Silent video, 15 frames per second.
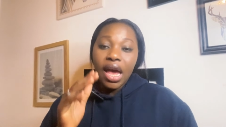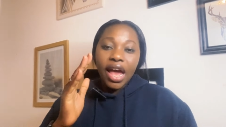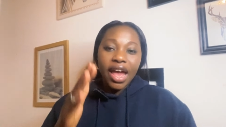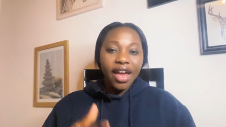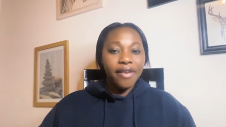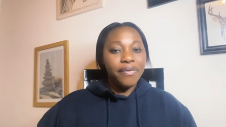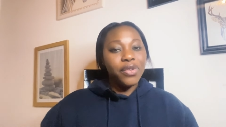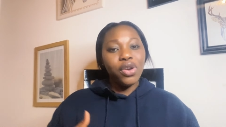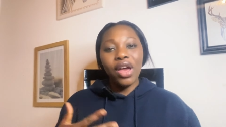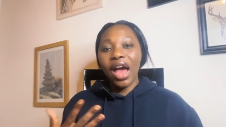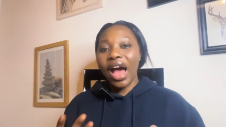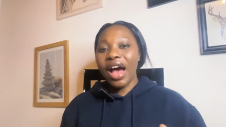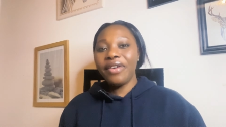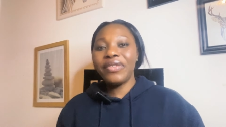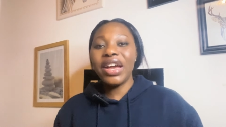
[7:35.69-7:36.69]
if you
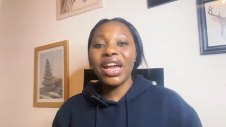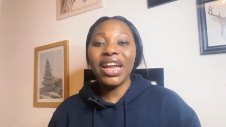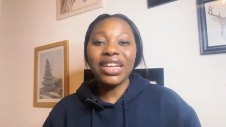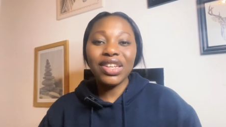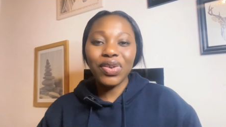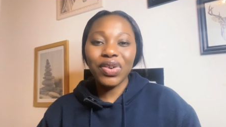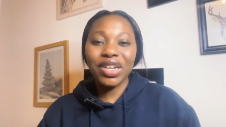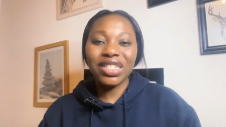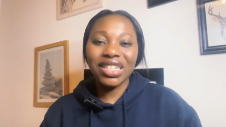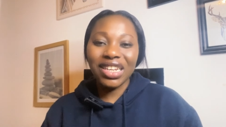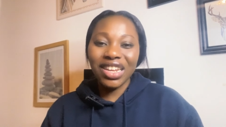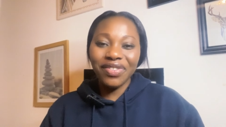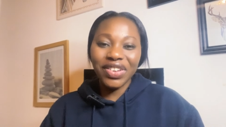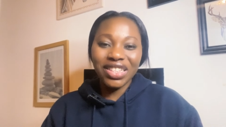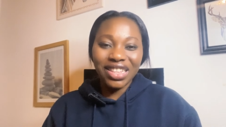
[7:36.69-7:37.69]
have any question
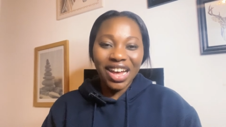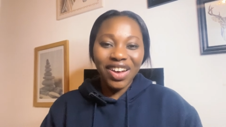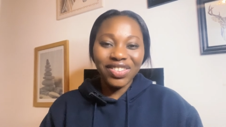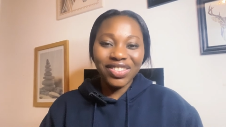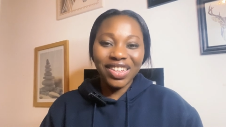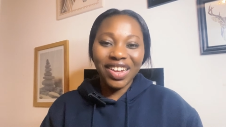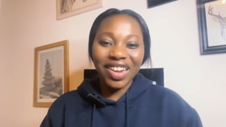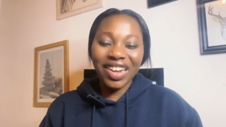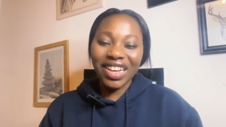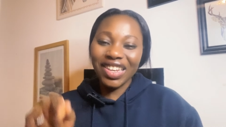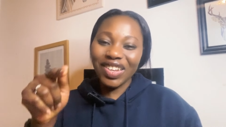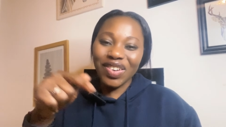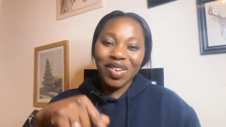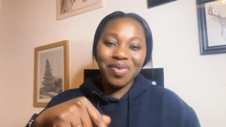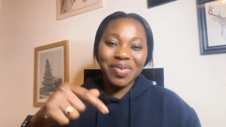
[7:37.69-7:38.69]
leave it down there in
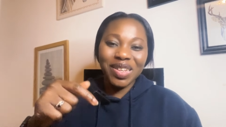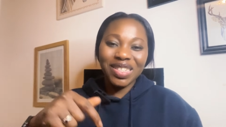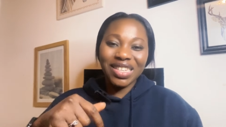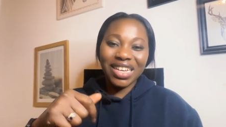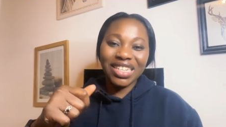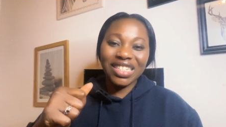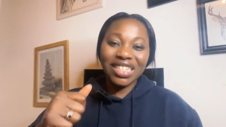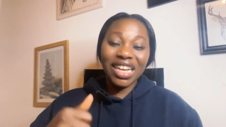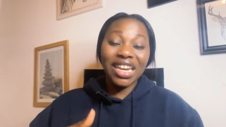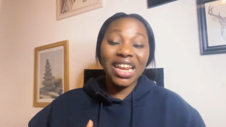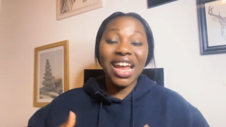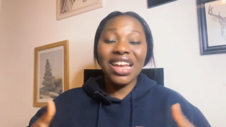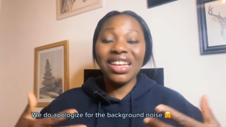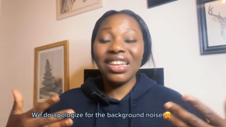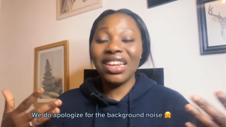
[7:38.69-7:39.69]
the comment section
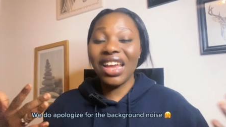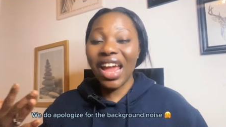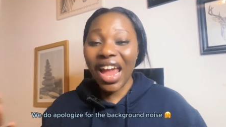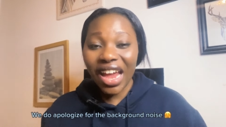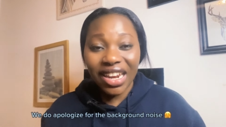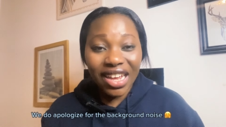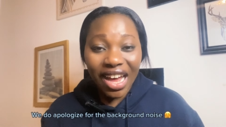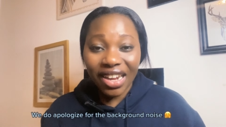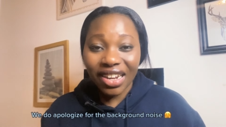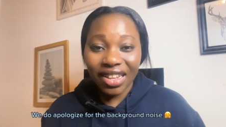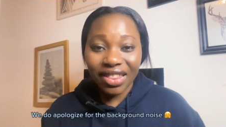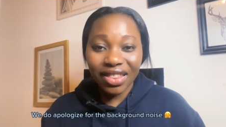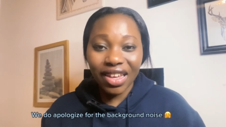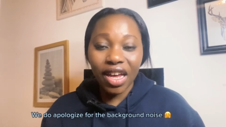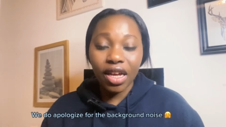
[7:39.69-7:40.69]
in any
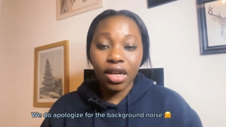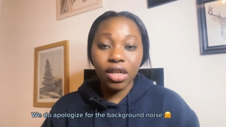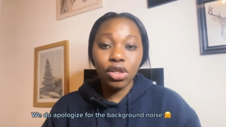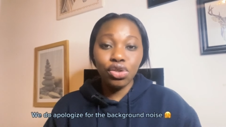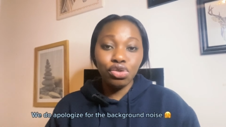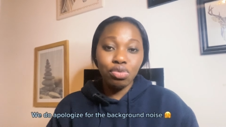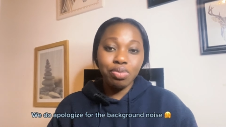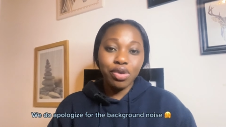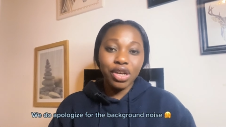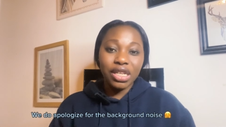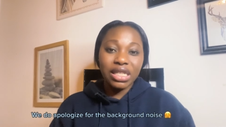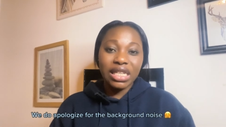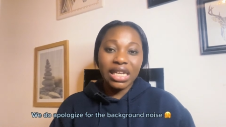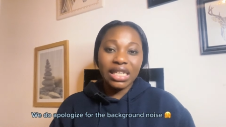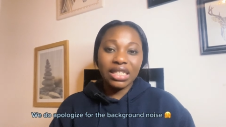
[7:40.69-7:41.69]
other thing do book a
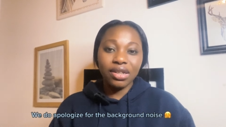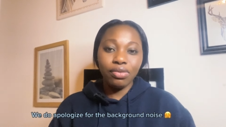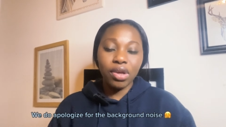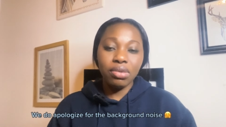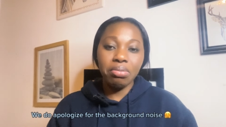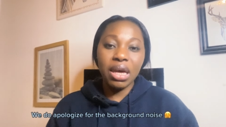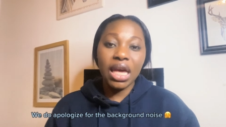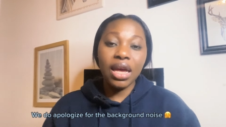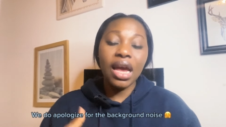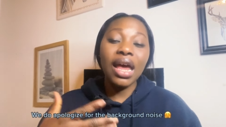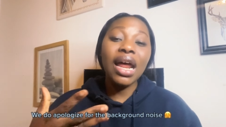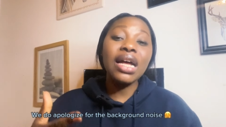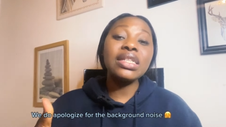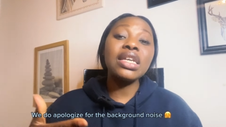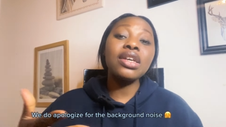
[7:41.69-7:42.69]
session with me
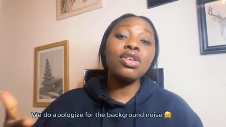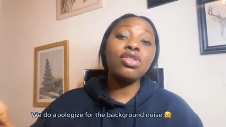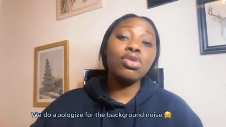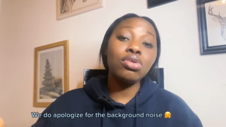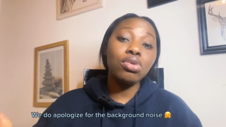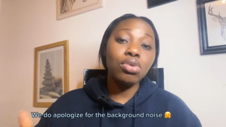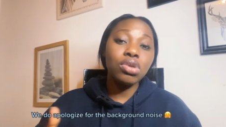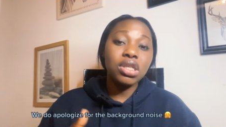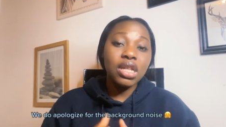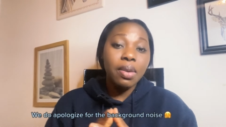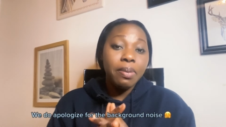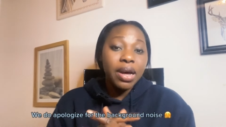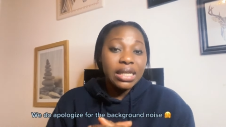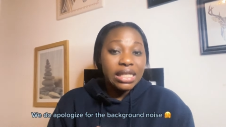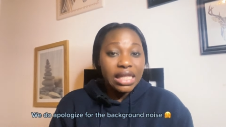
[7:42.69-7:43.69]
and I'll take you through
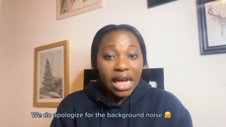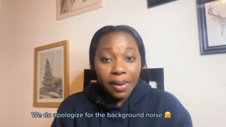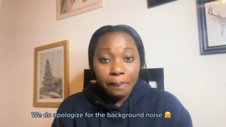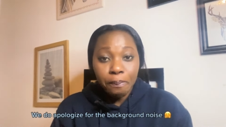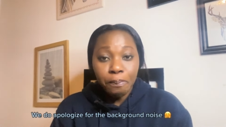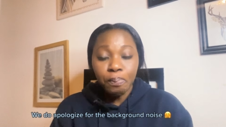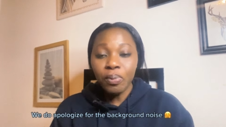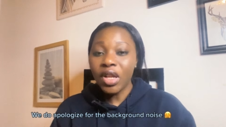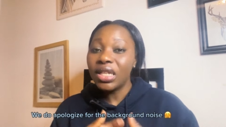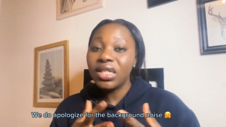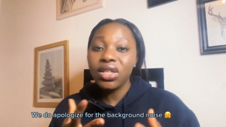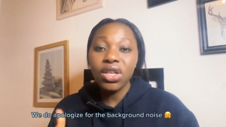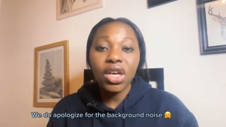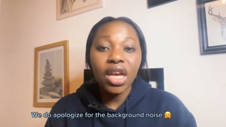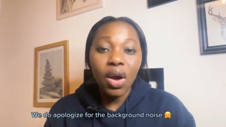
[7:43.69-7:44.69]
step by step
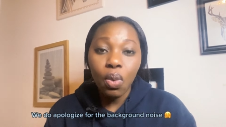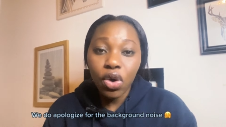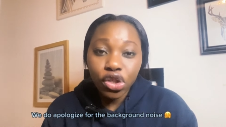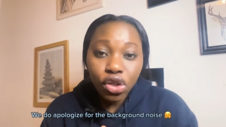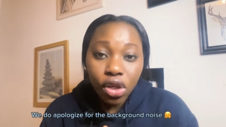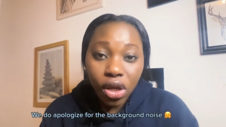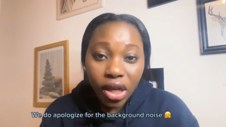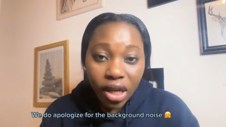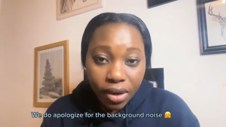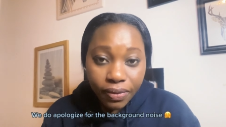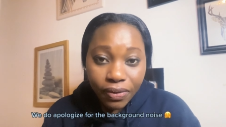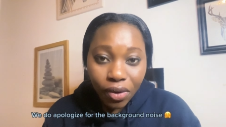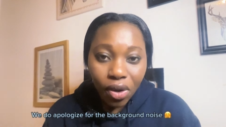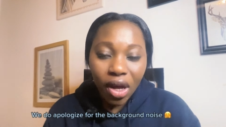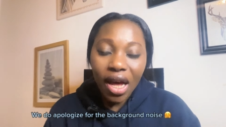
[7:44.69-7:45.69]
till you get what you're looking
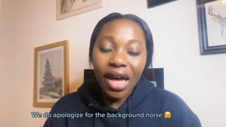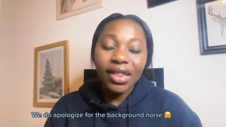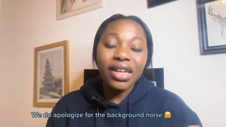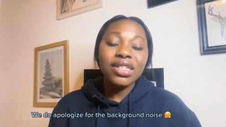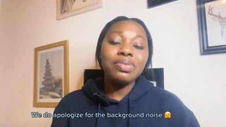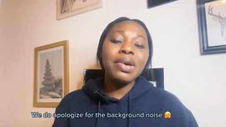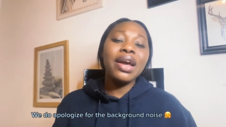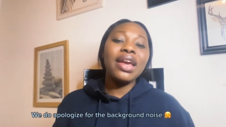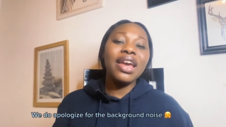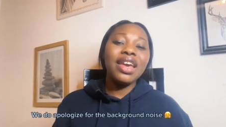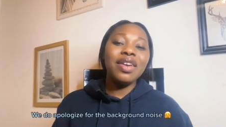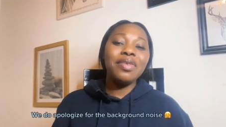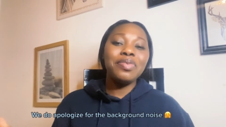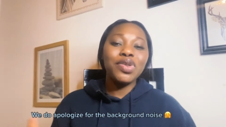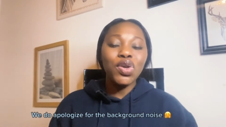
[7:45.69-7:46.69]
for that's my
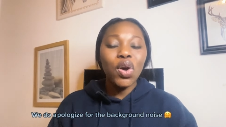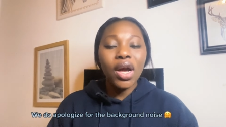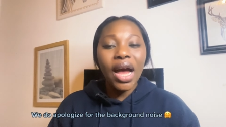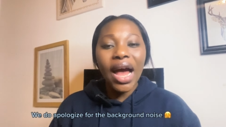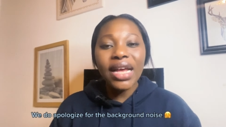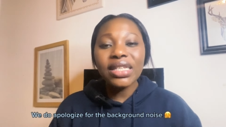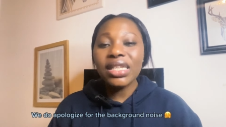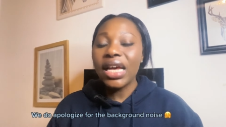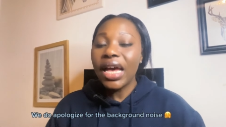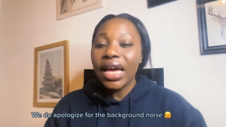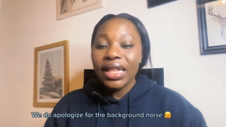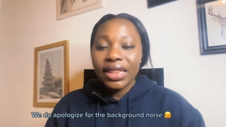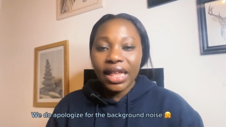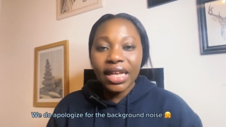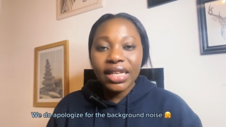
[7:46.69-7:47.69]
aim so guys
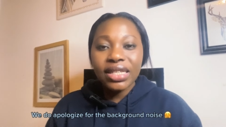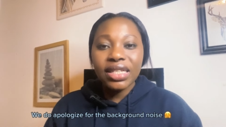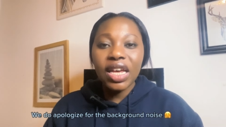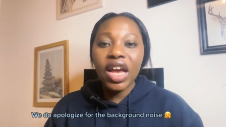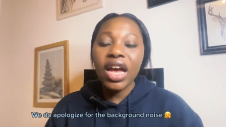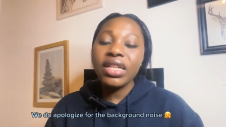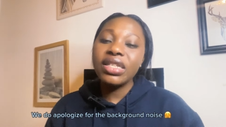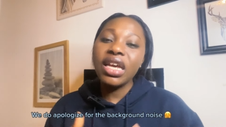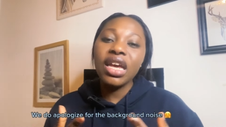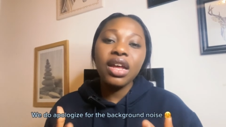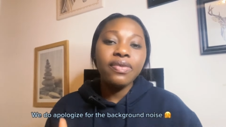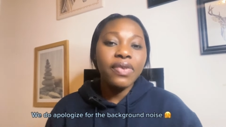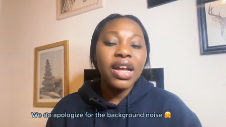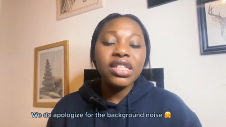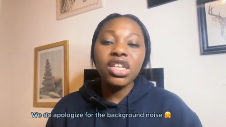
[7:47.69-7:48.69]
this year take
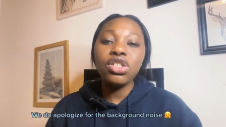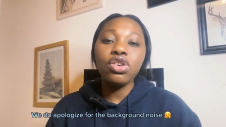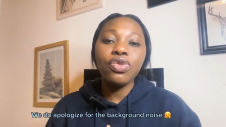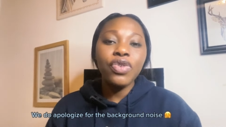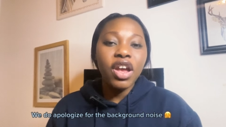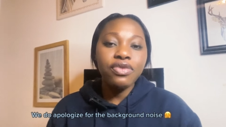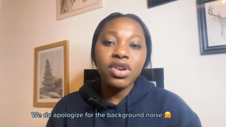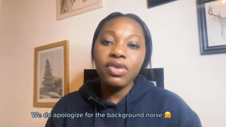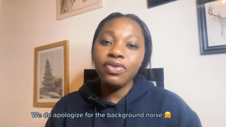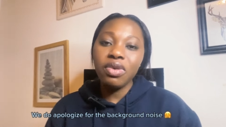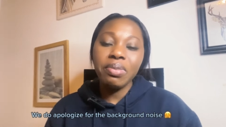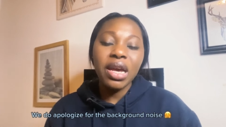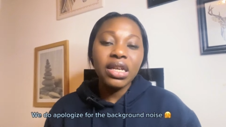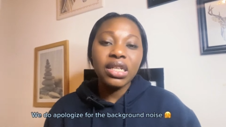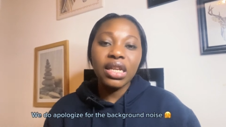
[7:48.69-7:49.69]
advantage of every
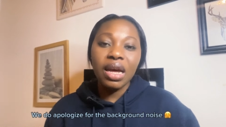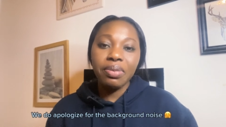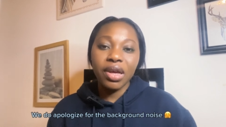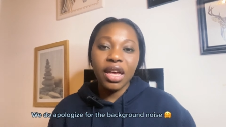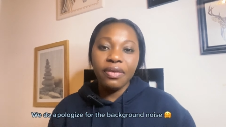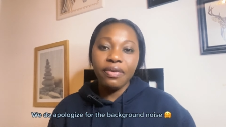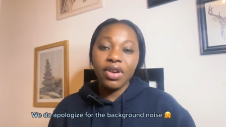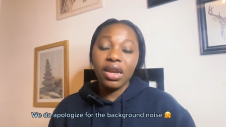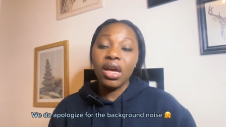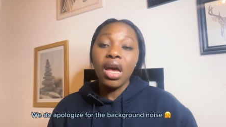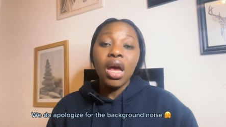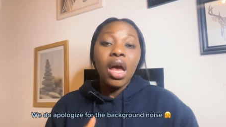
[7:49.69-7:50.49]
information i'm given